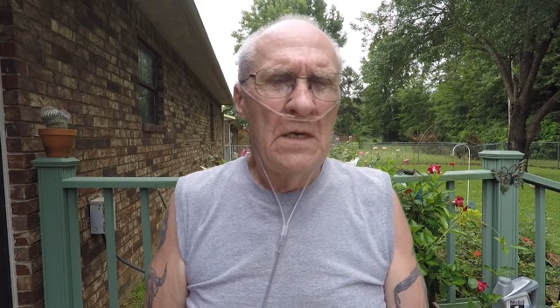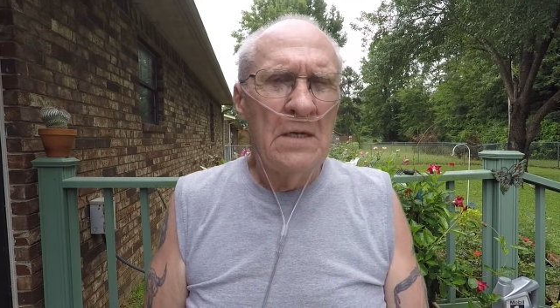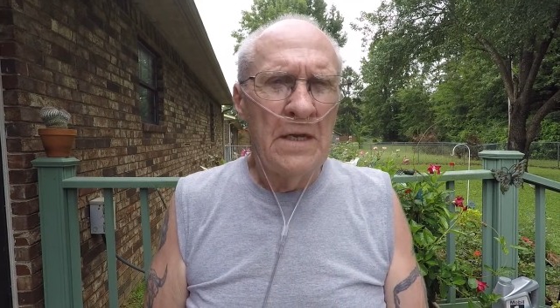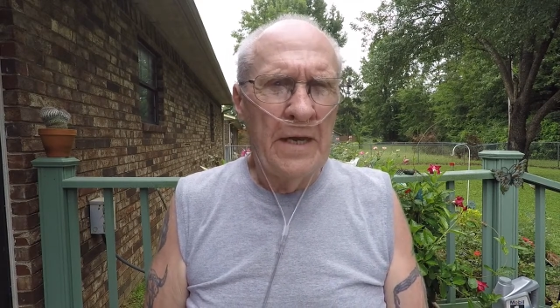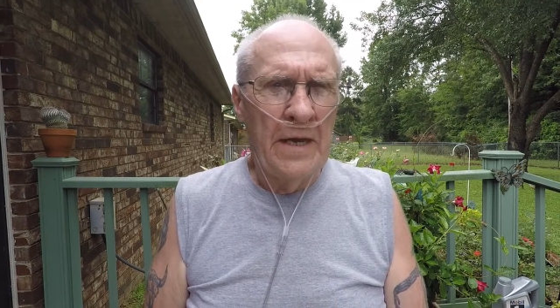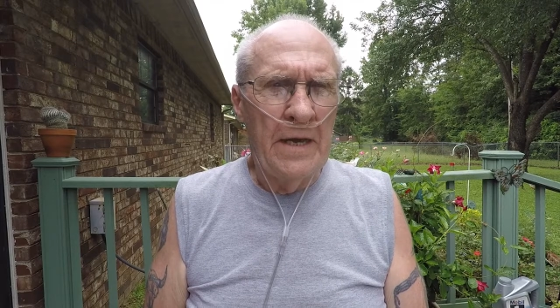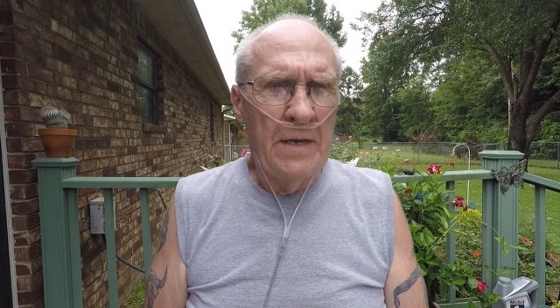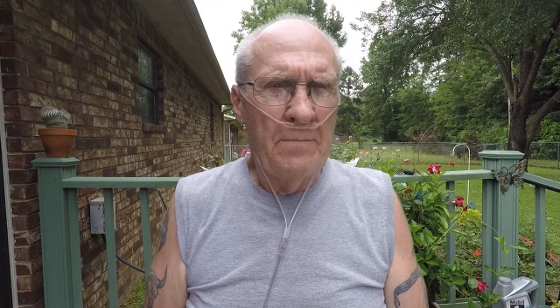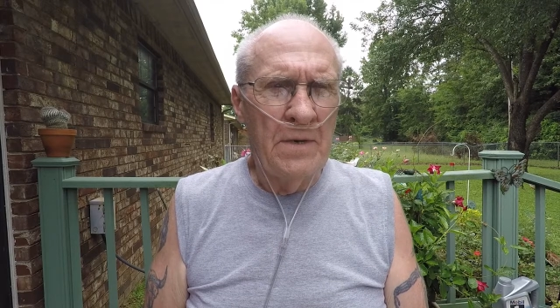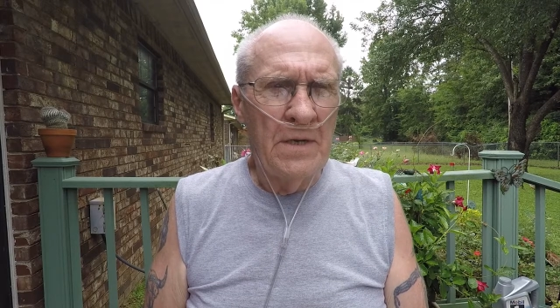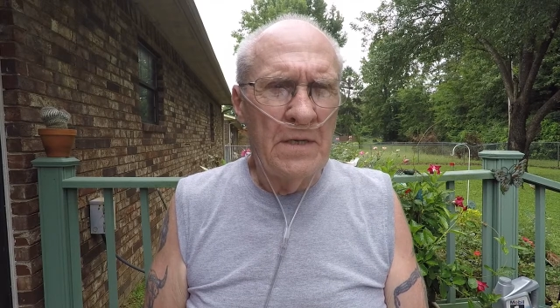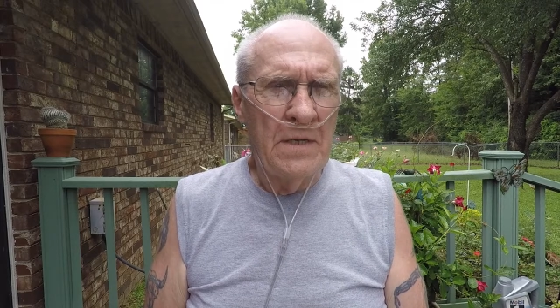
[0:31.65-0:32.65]
today,
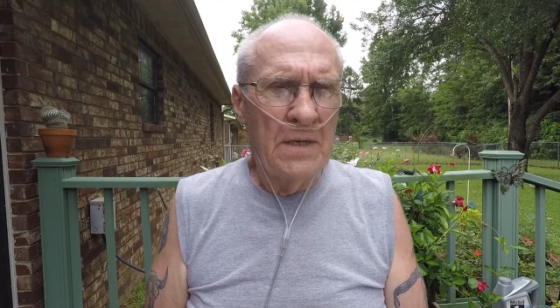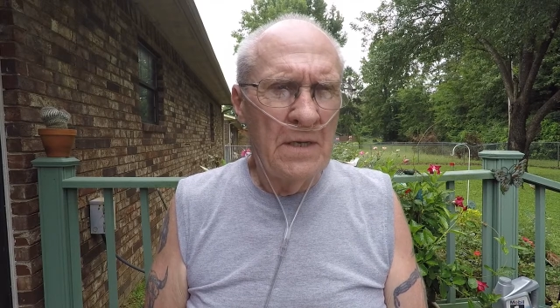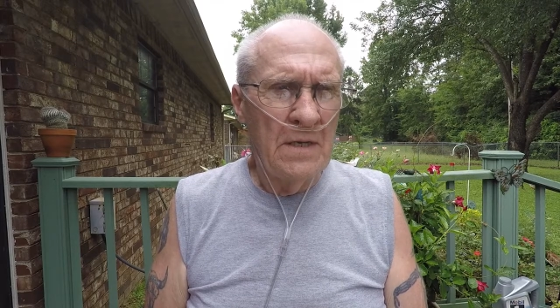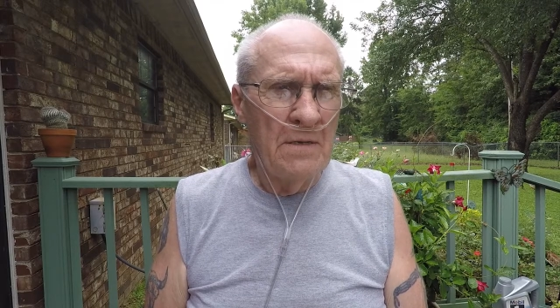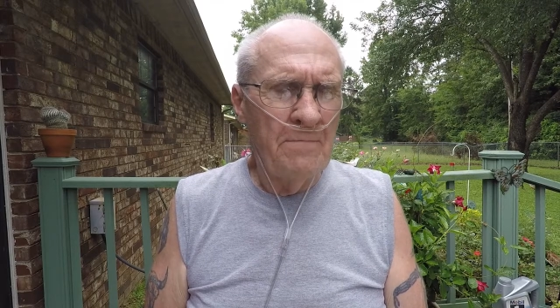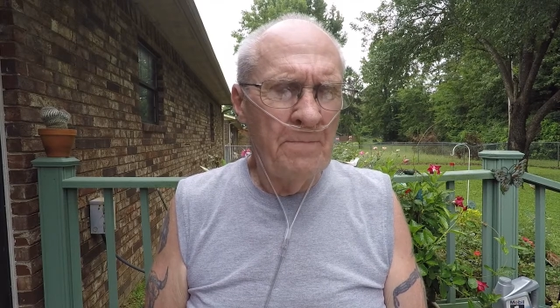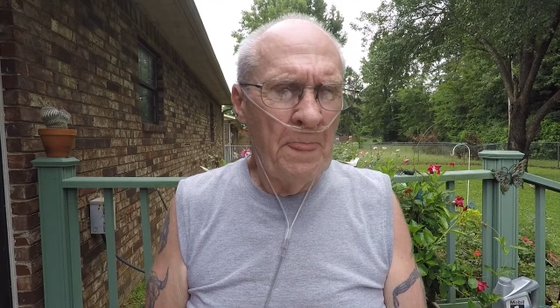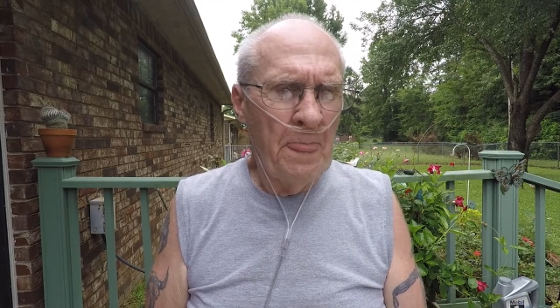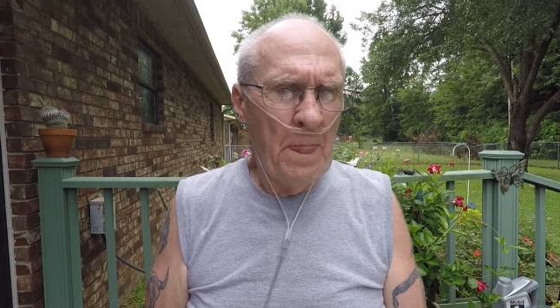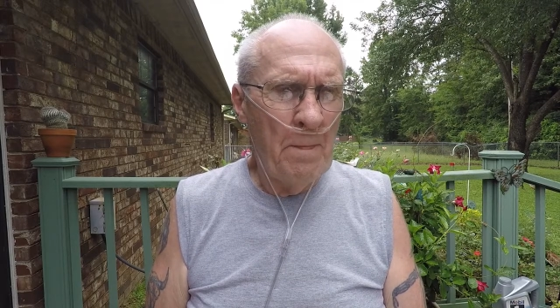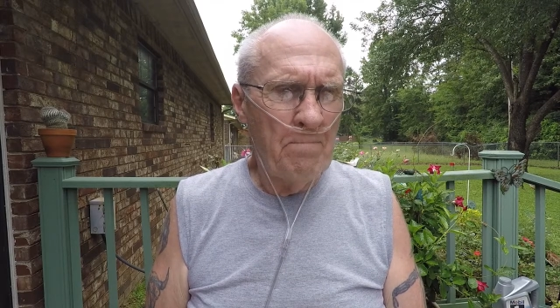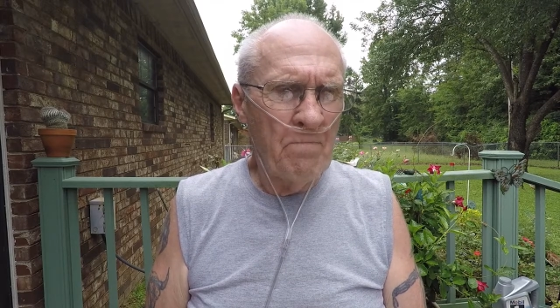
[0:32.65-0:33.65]
but
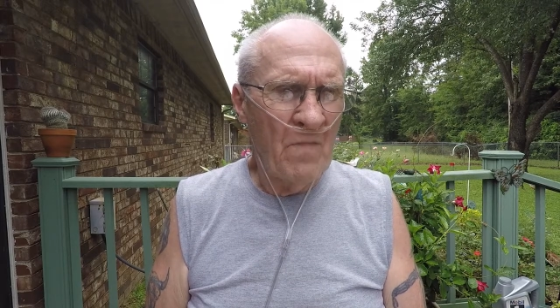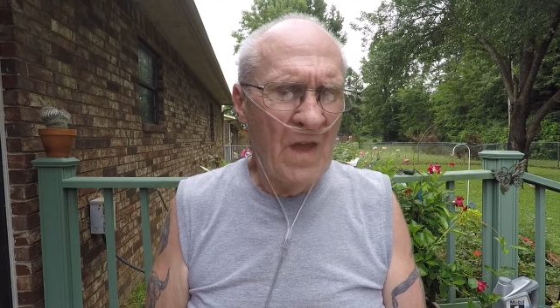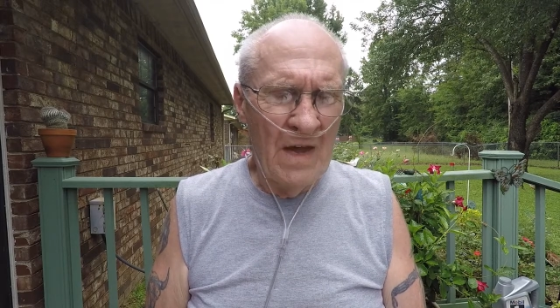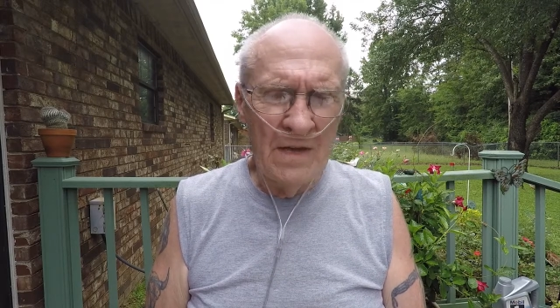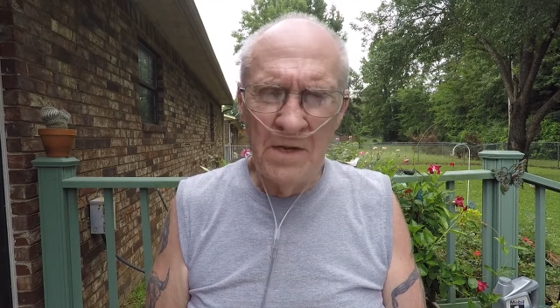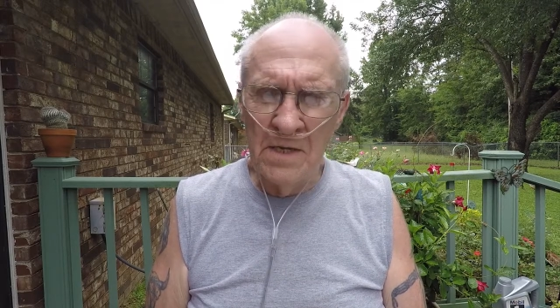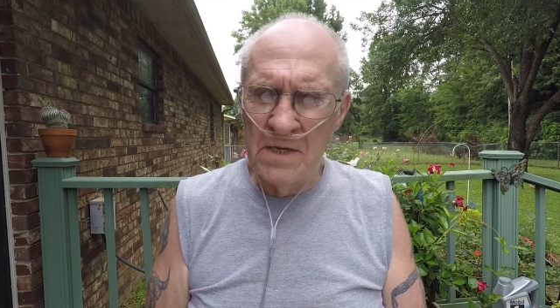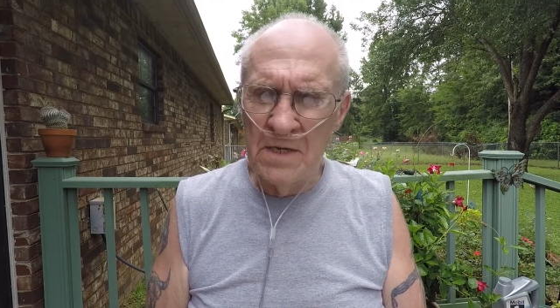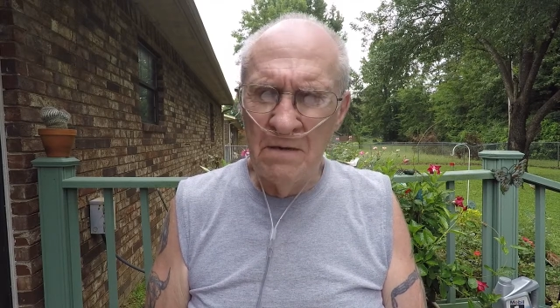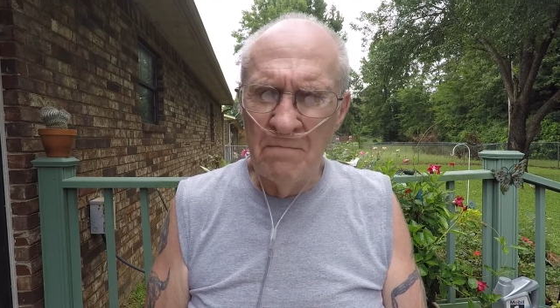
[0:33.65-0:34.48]
I just